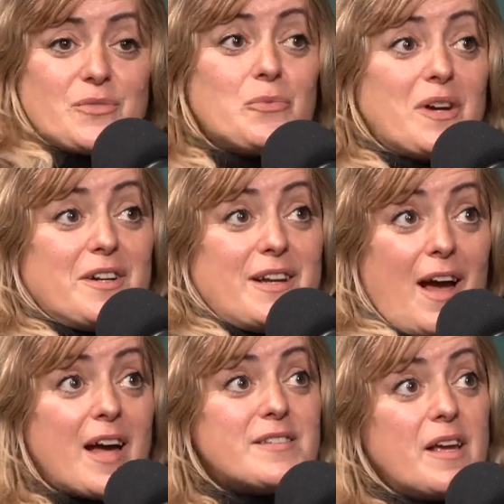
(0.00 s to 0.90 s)
read an
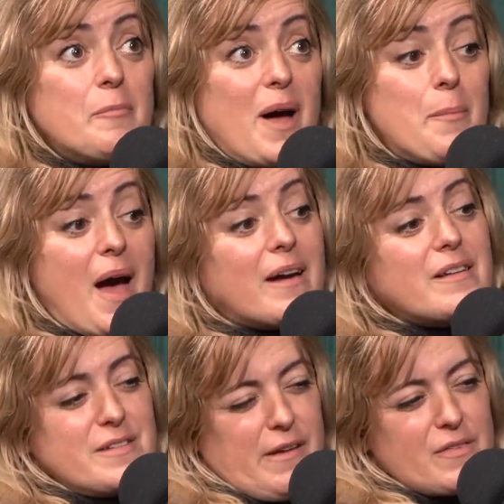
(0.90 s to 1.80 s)
essay by Patty
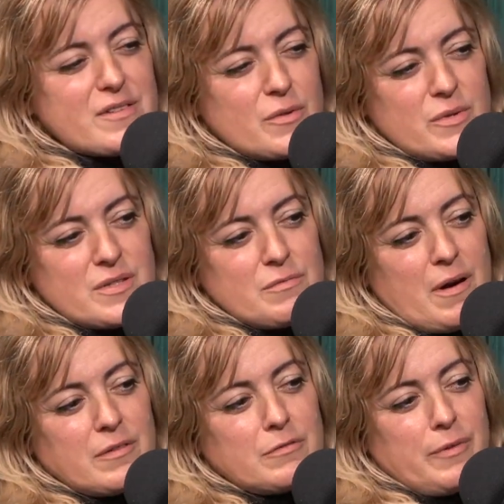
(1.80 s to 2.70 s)
Davis, who is
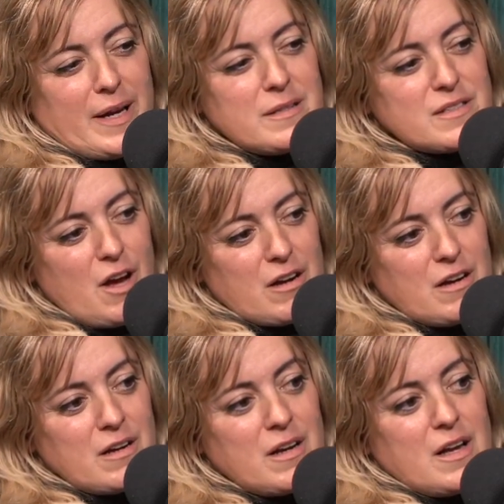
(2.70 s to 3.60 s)
Ronald Reagan's
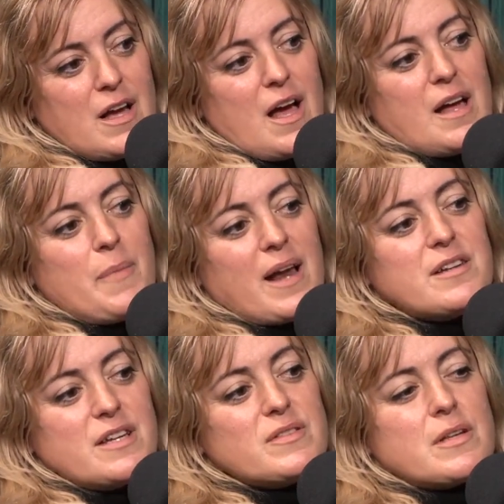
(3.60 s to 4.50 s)
daughter. And Patty
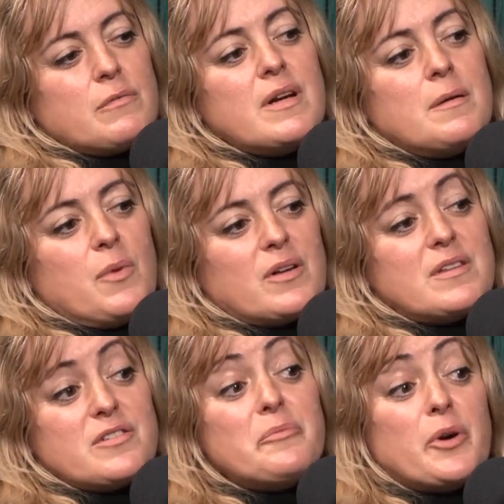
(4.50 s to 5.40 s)
Davis had written a book
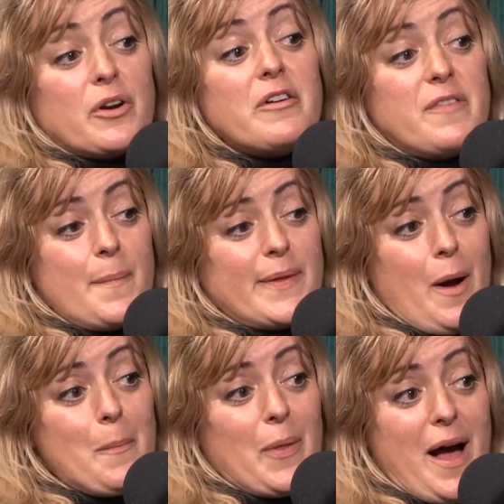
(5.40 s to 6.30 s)
that sort of put her family
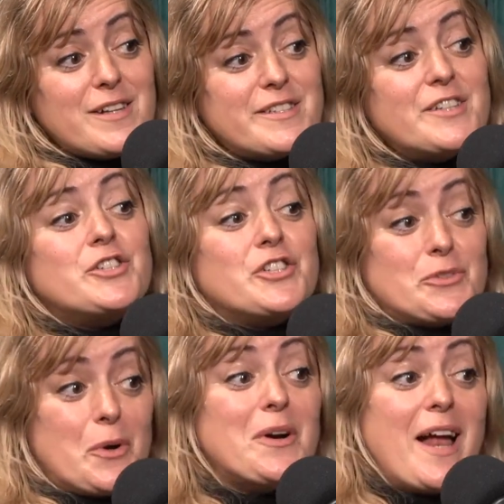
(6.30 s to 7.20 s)
on blast. And she
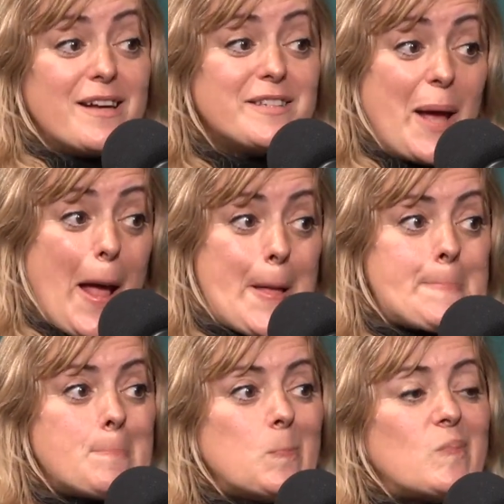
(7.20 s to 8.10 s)
just wrote an essay
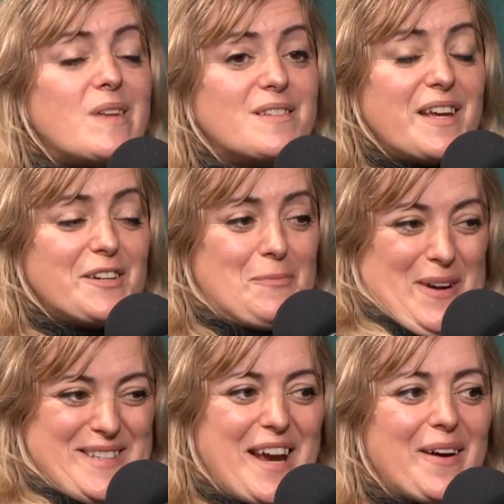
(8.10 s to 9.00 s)
saying to
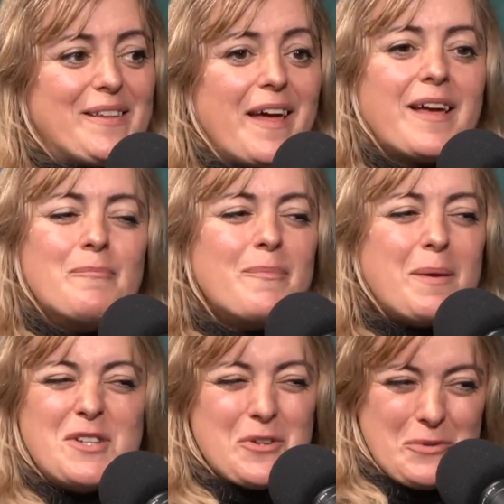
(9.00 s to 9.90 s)
Prince Harry, like,
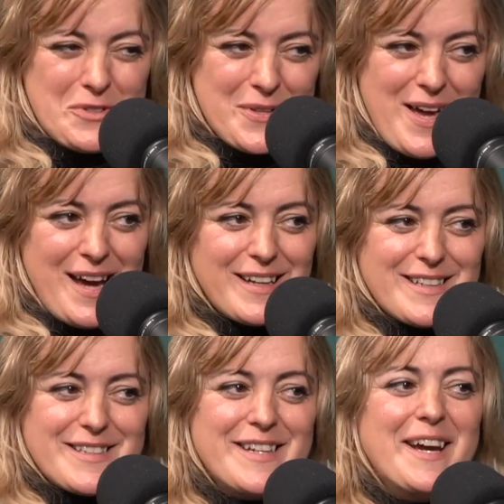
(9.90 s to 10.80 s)
maybe don't do that. Because